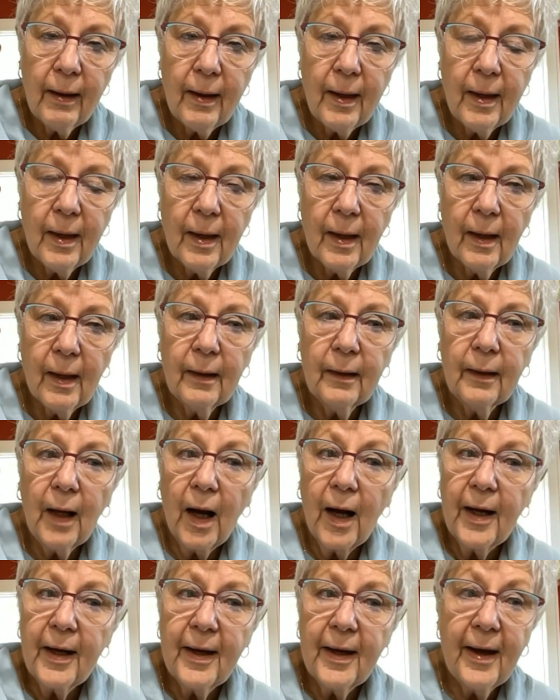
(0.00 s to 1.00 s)
And
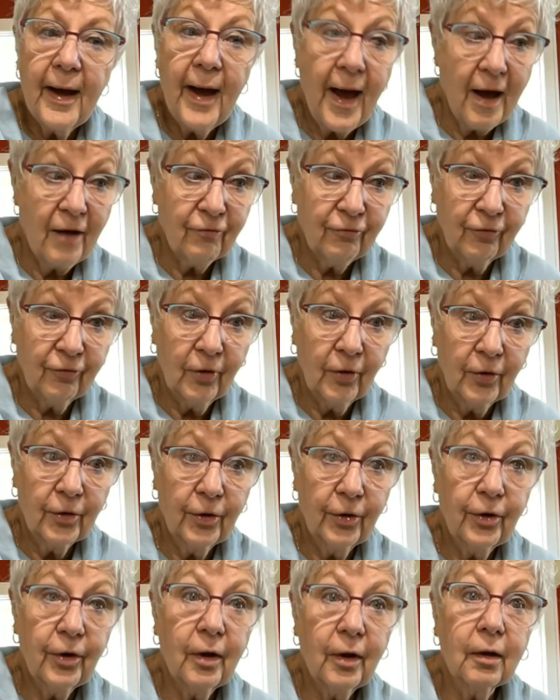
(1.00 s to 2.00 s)
I have
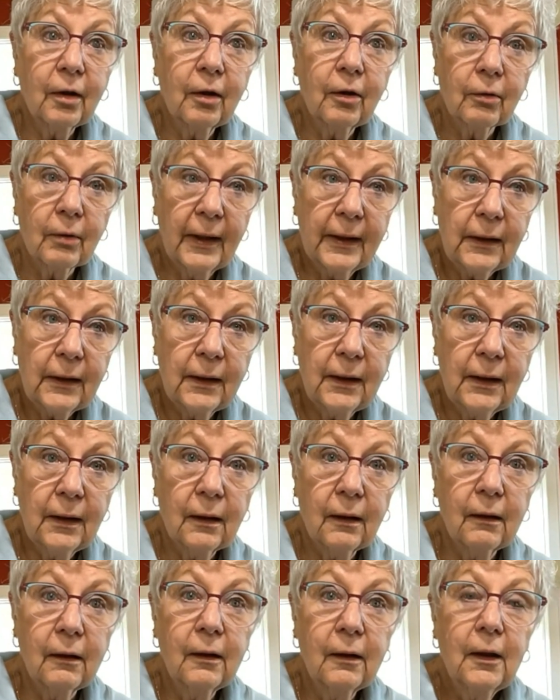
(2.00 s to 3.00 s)
learned a great
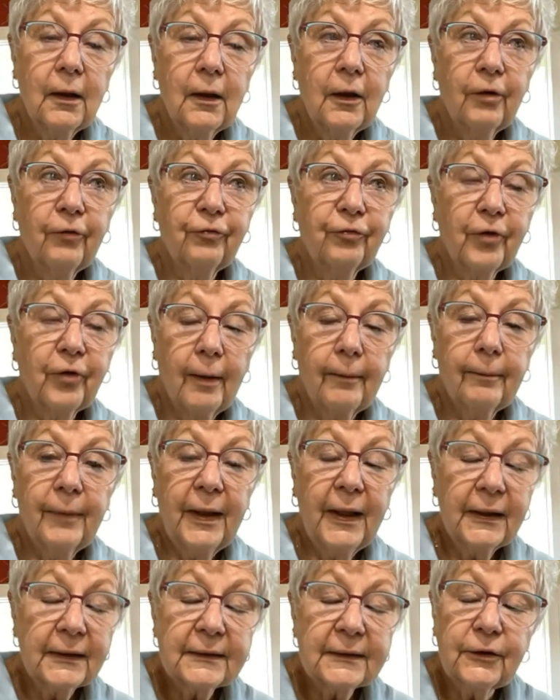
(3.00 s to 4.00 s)
deal from
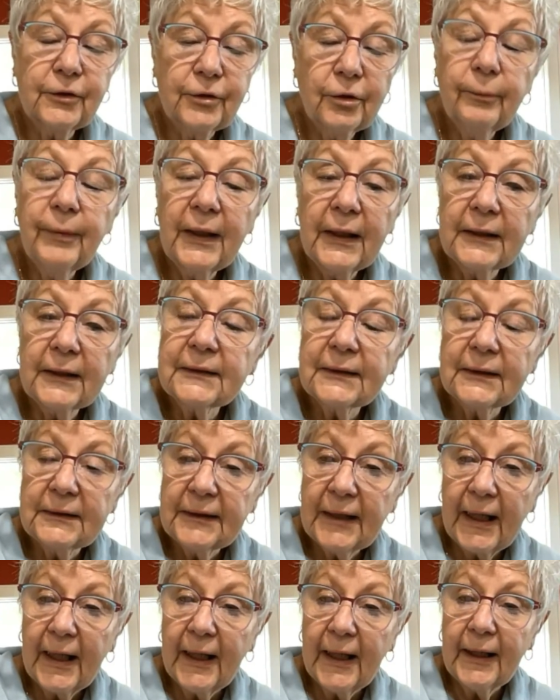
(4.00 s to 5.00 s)
his 2 minutes a
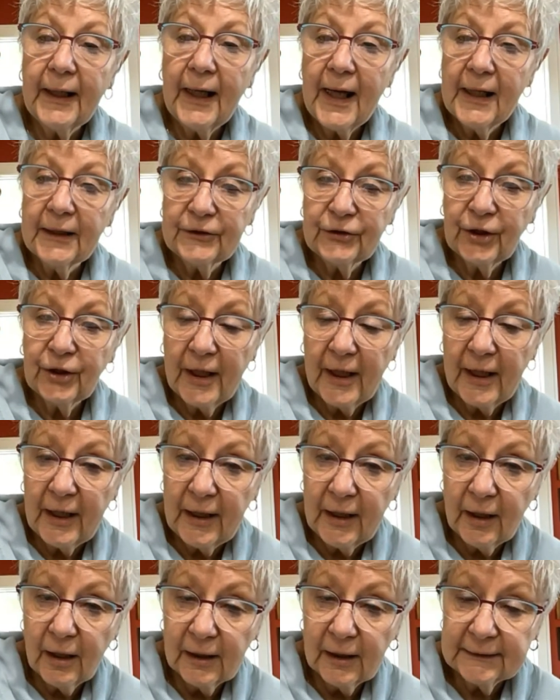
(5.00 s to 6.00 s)
day
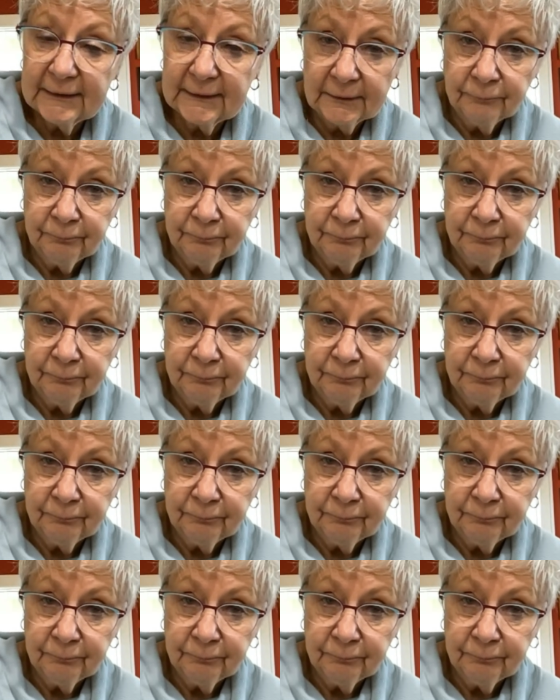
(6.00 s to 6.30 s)
educating us